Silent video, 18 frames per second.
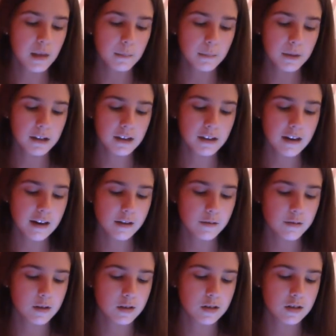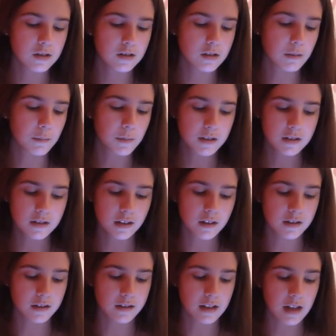but any questions I must
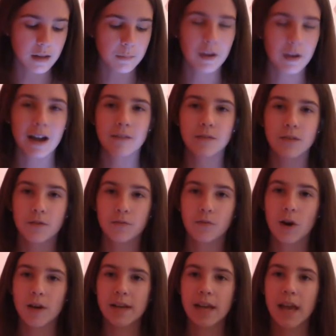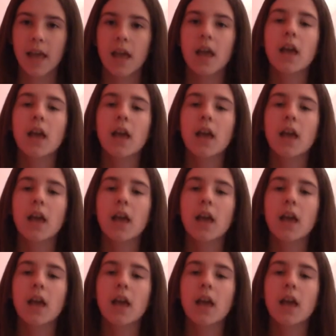answer them, you have till Friday.